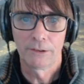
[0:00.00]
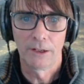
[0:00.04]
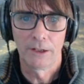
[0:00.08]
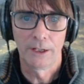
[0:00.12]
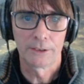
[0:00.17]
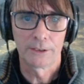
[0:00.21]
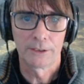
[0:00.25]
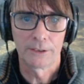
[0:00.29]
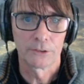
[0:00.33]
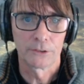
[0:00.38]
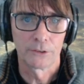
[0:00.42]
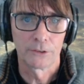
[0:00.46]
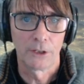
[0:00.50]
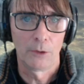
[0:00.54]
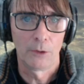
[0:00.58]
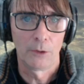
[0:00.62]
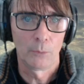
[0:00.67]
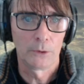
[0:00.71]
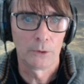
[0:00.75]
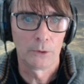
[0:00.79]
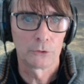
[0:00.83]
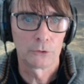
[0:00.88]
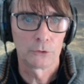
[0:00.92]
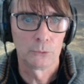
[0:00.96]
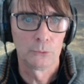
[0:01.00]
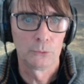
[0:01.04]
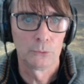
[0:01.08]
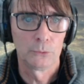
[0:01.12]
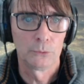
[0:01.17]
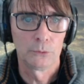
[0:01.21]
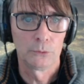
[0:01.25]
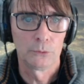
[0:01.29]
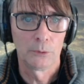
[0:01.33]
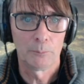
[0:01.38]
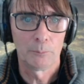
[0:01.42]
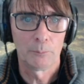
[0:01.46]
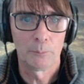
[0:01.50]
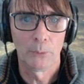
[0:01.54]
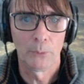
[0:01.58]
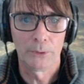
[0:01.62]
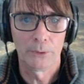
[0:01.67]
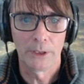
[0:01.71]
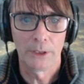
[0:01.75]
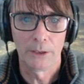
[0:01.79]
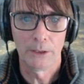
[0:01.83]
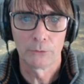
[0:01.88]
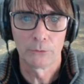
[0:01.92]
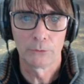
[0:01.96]
this lecture, I want to
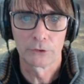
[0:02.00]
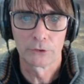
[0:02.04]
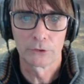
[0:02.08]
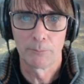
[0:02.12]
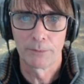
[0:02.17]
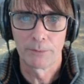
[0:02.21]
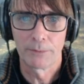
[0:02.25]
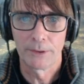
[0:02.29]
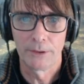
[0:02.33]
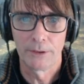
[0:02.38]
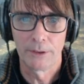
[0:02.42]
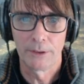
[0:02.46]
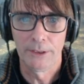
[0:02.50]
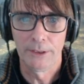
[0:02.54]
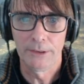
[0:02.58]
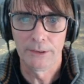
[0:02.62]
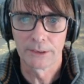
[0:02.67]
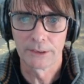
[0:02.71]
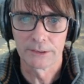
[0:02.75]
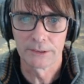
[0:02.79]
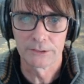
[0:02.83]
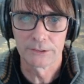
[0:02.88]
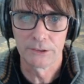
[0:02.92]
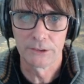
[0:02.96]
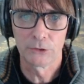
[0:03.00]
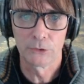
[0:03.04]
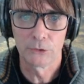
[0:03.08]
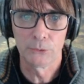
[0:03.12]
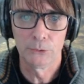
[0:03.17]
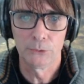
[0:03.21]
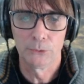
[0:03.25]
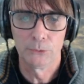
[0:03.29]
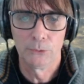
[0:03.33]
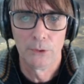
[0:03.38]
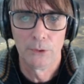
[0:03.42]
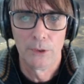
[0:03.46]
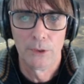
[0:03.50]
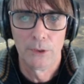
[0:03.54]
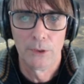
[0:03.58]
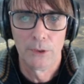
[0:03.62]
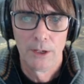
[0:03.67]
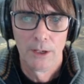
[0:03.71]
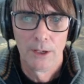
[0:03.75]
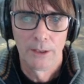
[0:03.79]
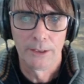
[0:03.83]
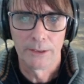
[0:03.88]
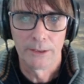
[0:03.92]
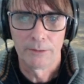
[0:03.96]
point out something interesting to you,
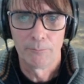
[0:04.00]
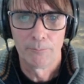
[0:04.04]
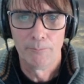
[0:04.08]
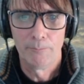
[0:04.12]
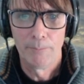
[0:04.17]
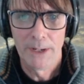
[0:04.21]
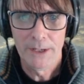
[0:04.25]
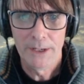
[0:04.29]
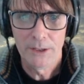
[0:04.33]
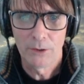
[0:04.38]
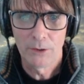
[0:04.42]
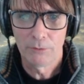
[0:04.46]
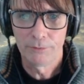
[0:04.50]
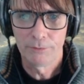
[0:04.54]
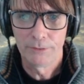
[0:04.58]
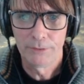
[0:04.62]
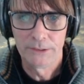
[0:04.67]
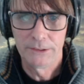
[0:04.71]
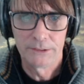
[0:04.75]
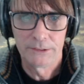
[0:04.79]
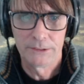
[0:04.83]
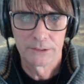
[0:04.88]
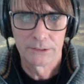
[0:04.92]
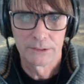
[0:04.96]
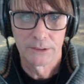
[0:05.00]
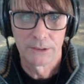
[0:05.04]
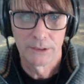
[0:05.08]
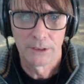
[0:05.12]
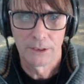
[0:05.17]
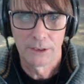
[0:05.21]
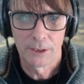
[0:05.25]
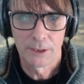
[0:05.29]
that many of these